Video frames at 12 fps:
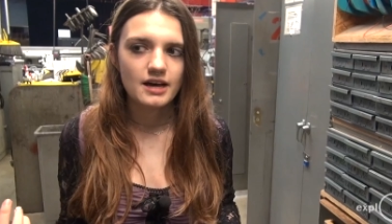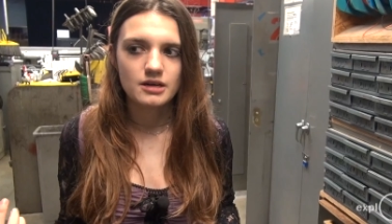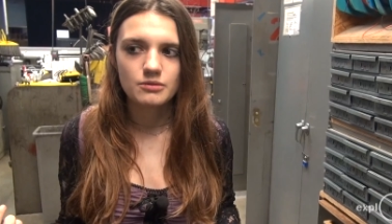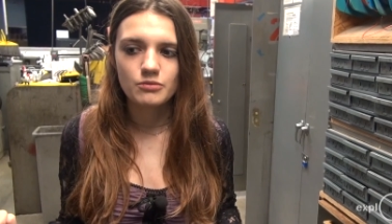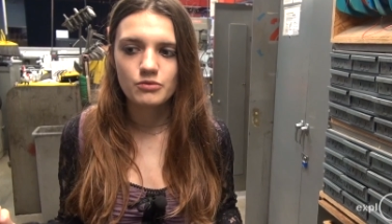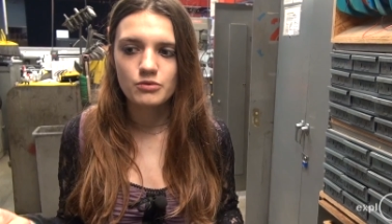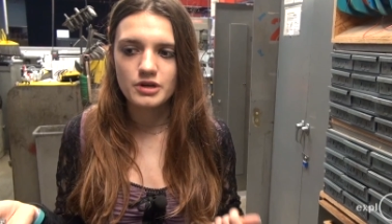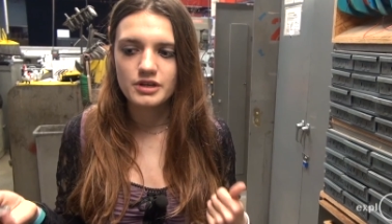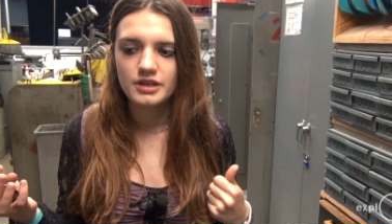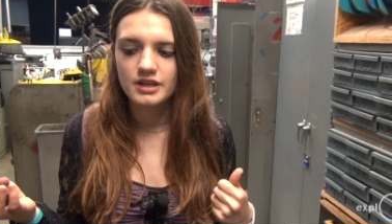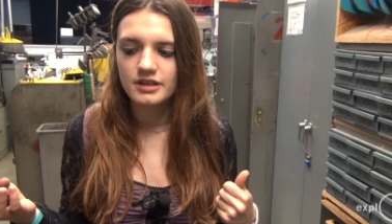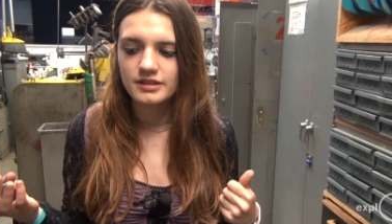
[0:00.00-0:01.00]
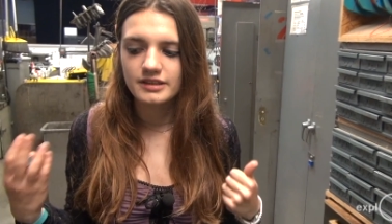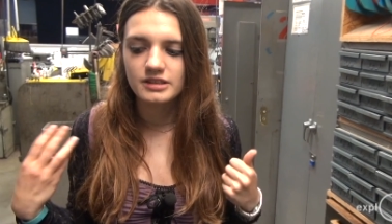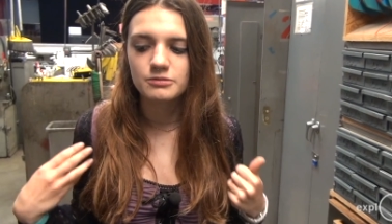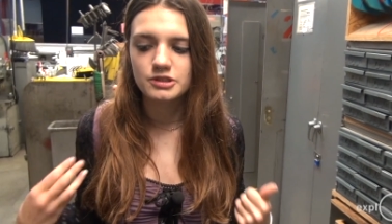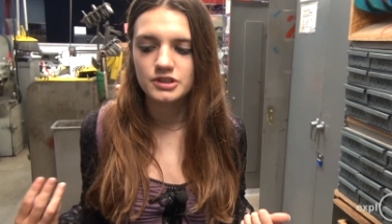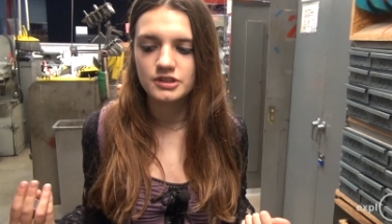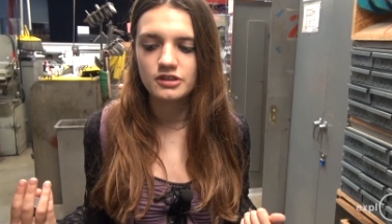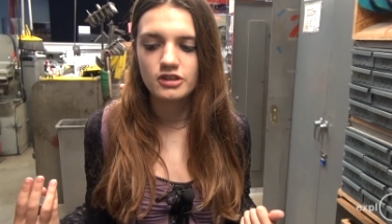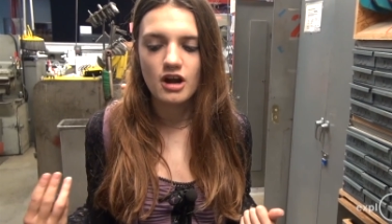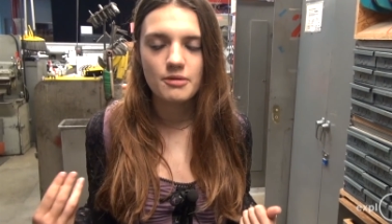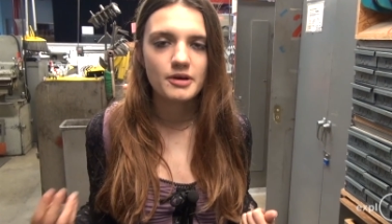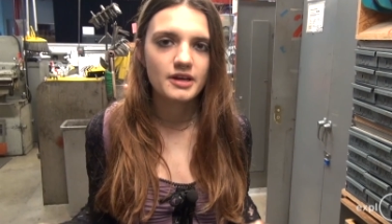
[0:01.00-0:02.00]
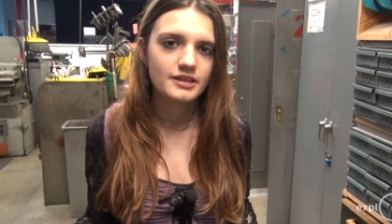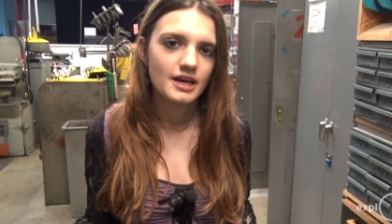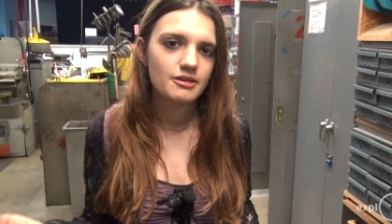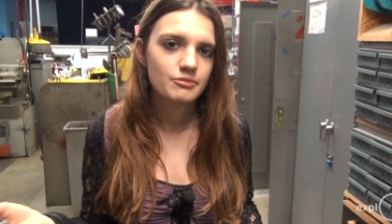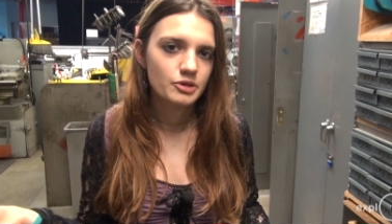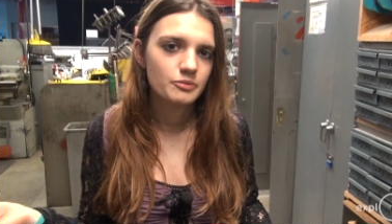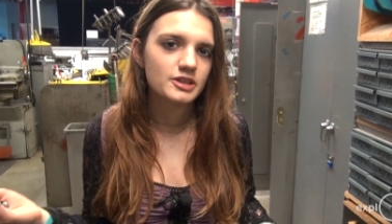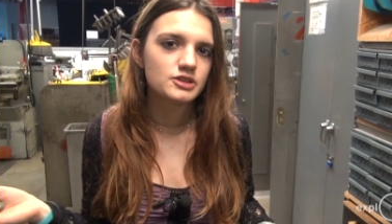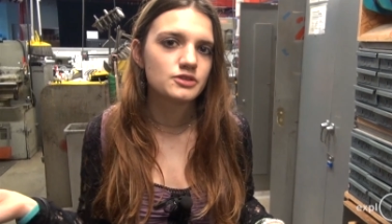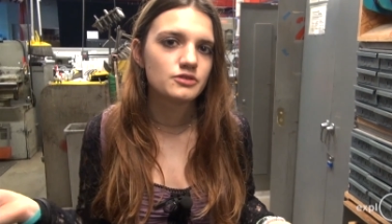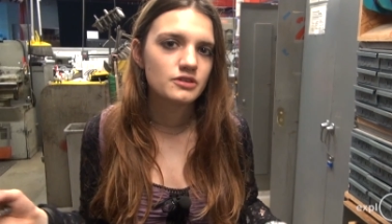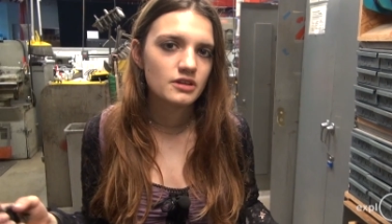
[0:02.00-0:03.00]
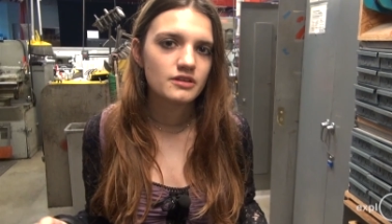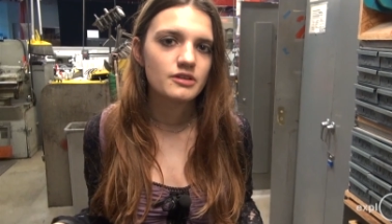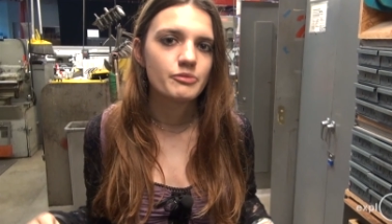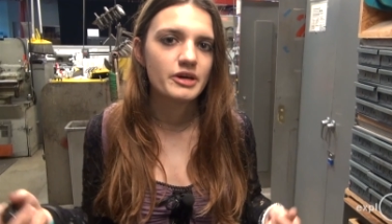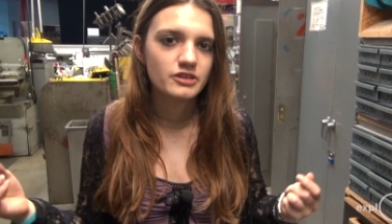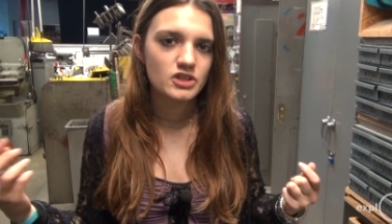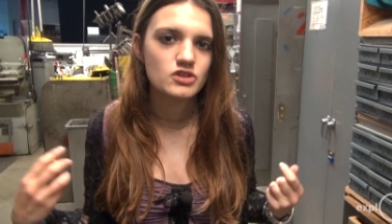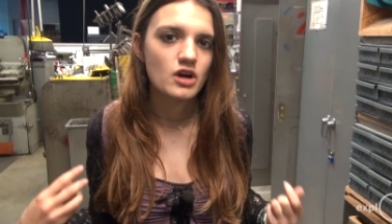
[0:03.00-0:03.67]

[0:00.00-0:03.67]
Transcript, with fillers: I'm working in a machine shop and I'm pretty much doing the men's